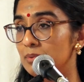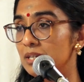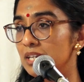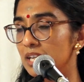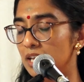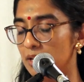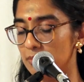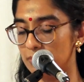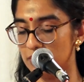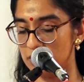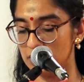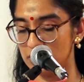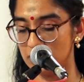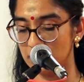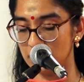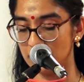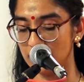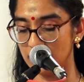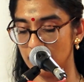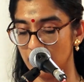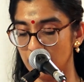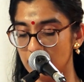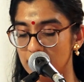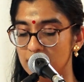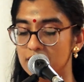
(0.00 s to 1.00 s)
been able
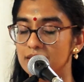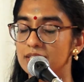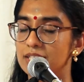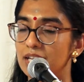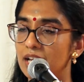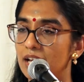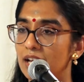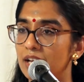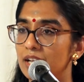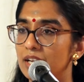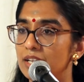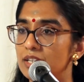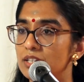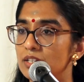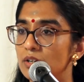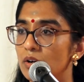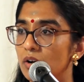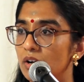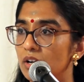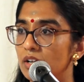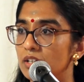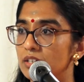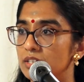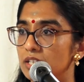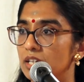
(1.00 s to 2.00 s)
to understand
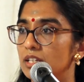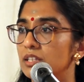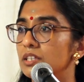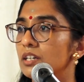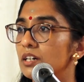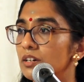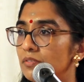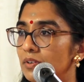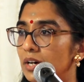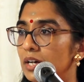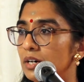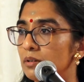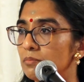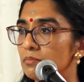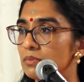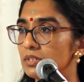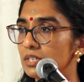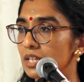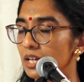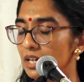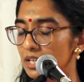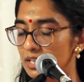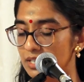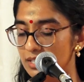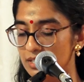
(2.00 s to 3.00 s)
the Thevarams
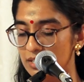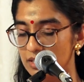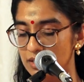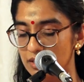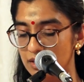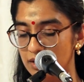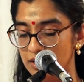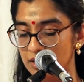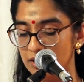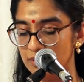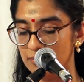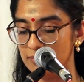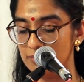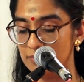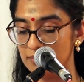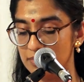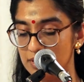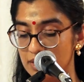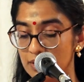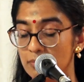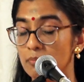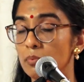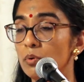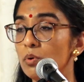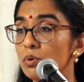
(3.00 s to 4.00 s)
and
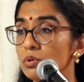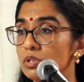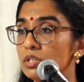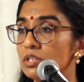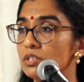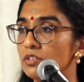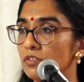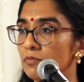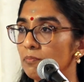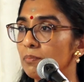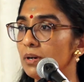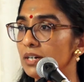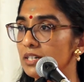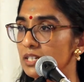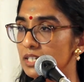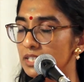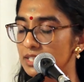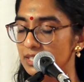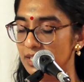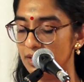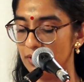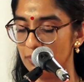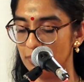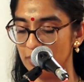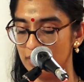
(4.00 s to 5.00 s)
the importance of
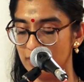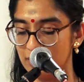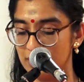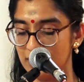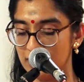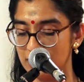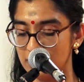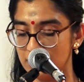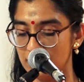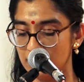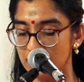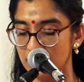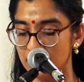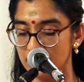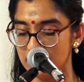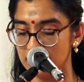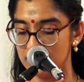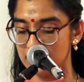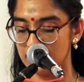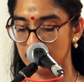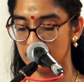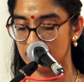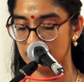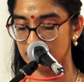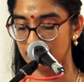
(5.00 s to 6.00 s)
Pannise when I later
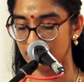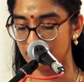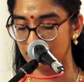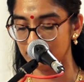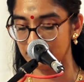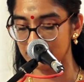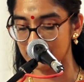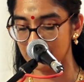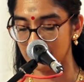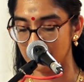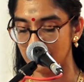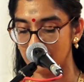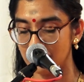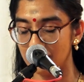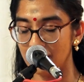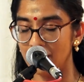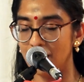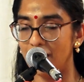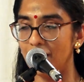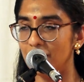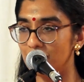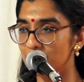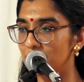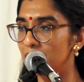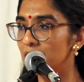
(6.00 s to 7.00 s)
learnt it.
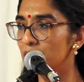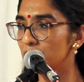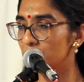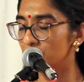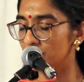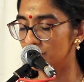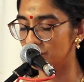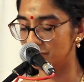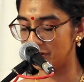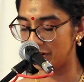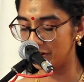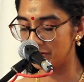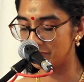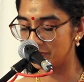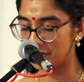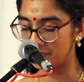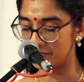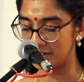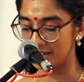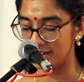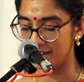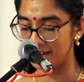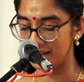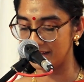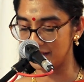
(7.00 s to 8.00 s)
I recall very
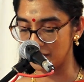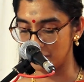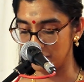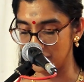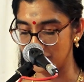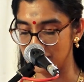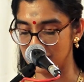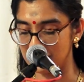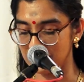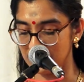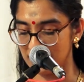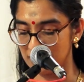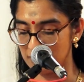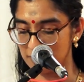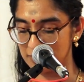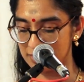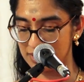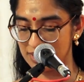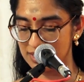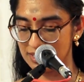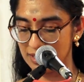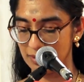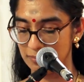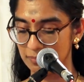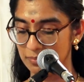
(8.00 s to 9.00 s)
vividly coming to the
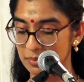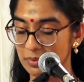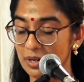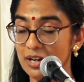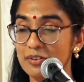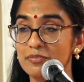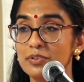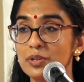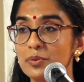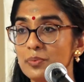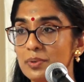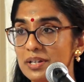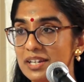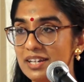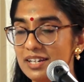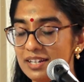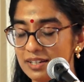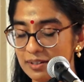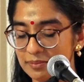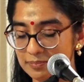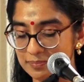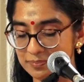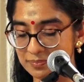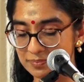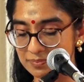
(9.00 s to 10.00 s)
Ganapati temple every week